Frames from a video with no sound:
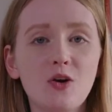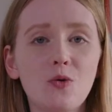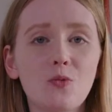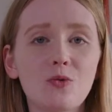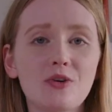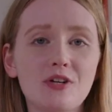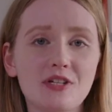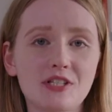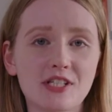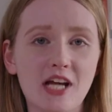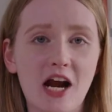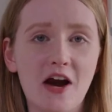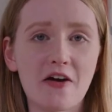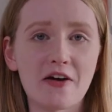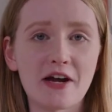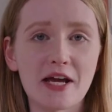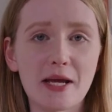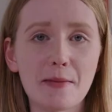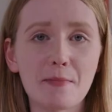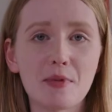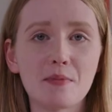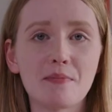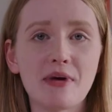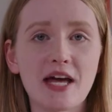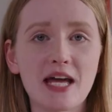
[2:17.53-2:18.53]
We're
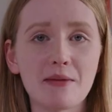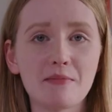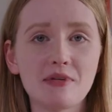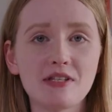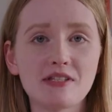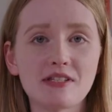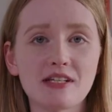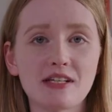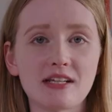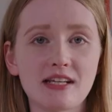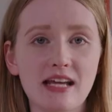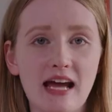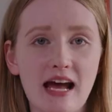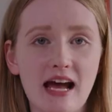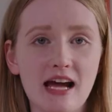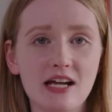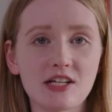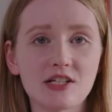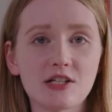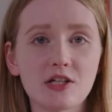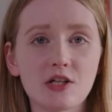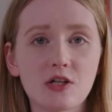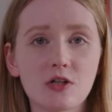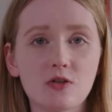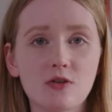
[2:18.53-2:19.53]
sorry, but payments in
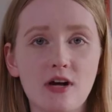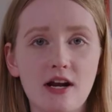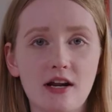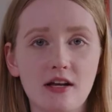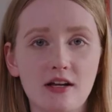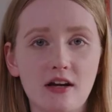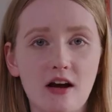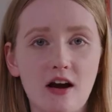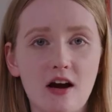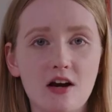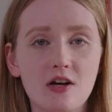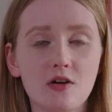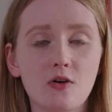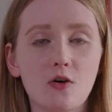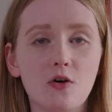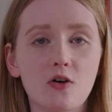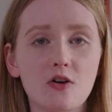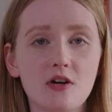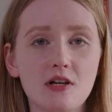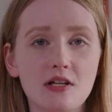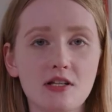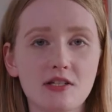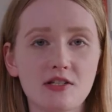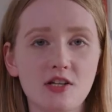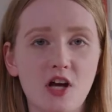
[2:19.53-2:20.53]
cash, credit card,
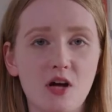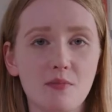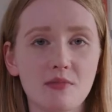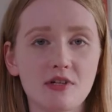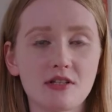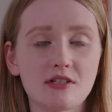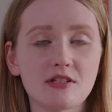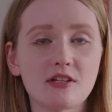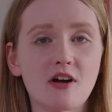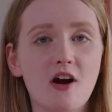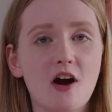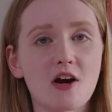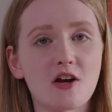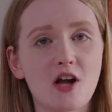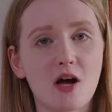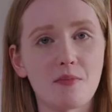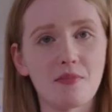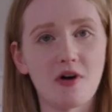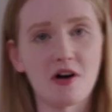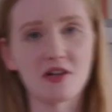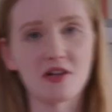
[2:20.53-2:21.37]
or in installments are not